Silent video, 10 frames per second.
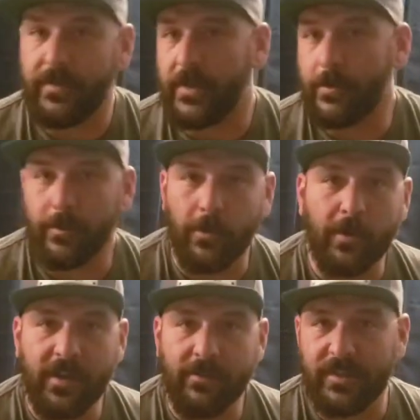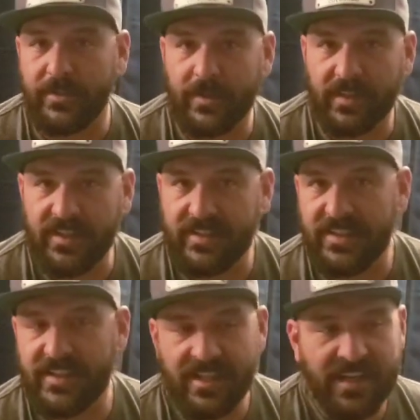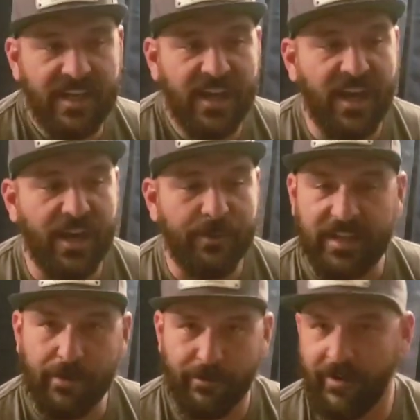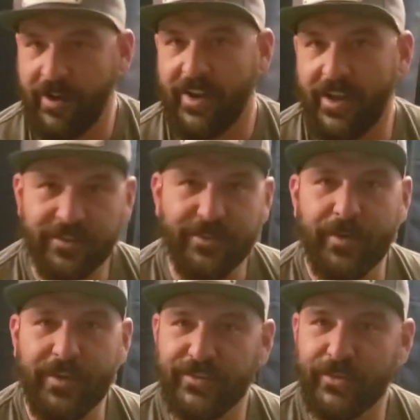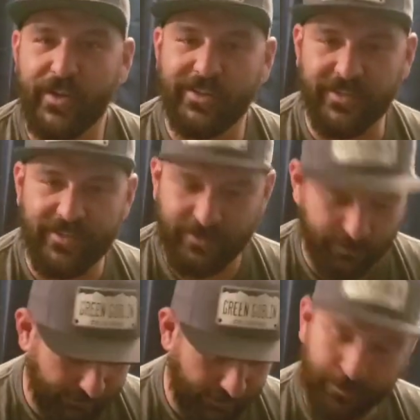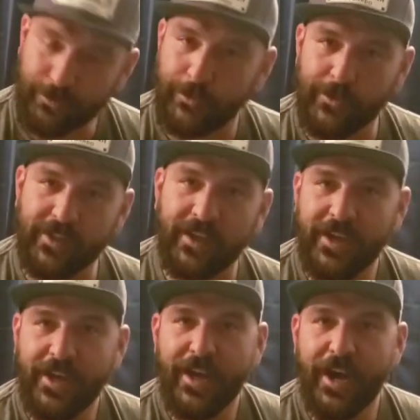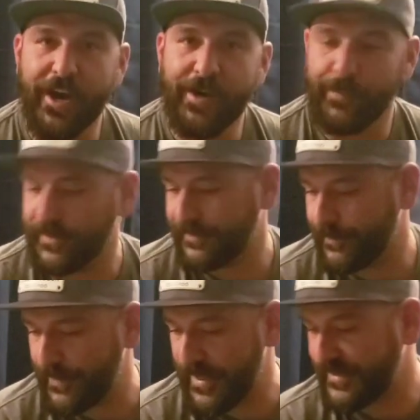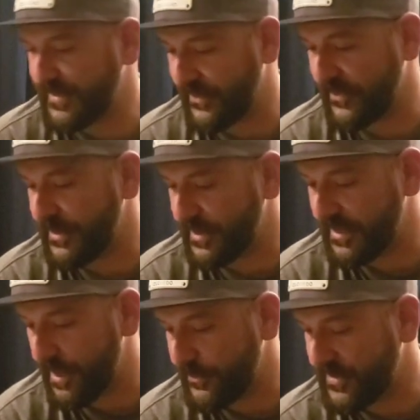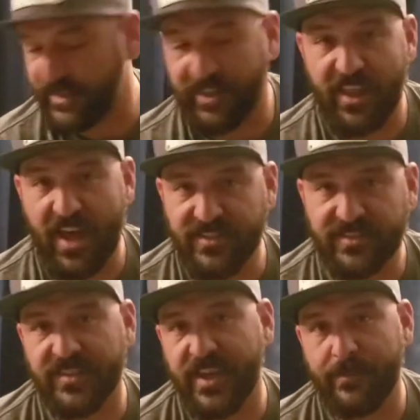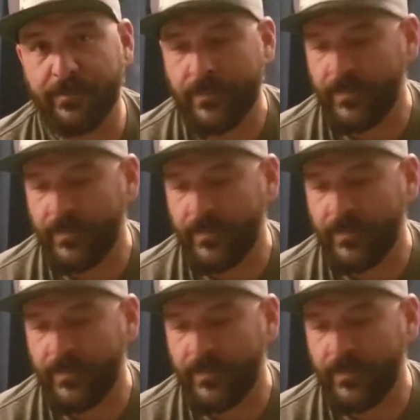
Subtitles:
the video recording I've been doing lately, my camera ran out of space, so I had to delete some stuff real quick. But basically, I was at the last step,